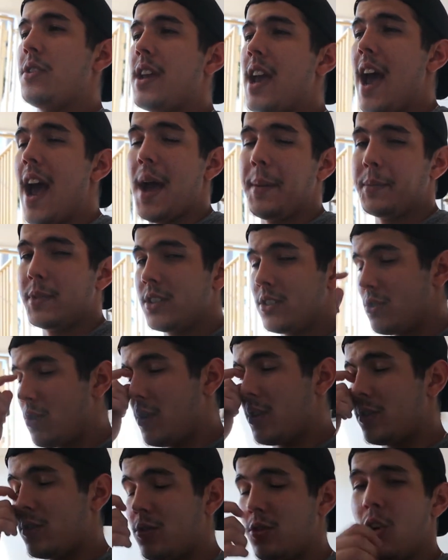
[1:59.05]
yeah, I'm just
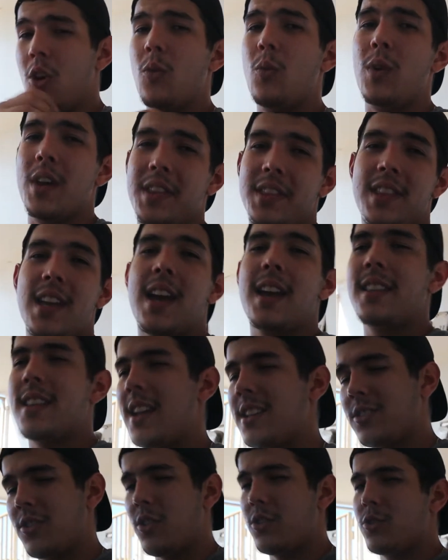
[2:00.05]
going to go with that.
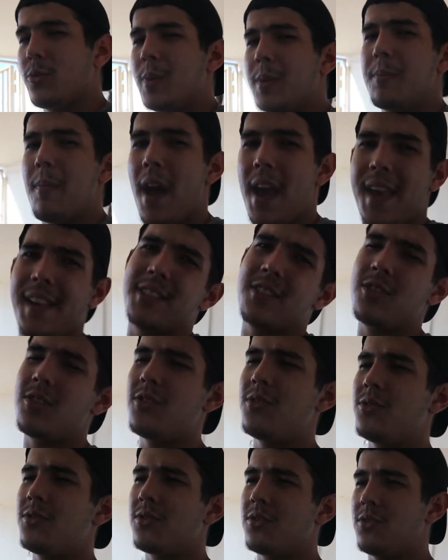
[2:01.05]
That's going to be my
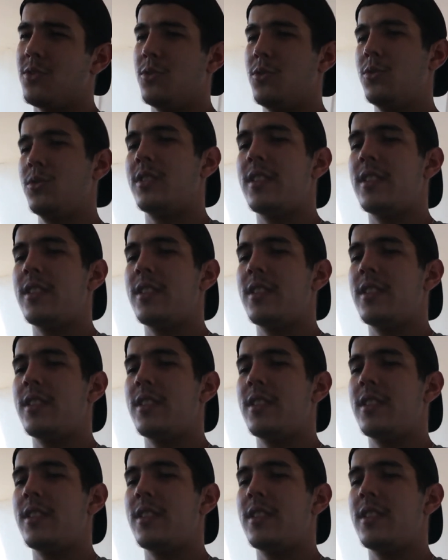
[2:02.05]
excuse to do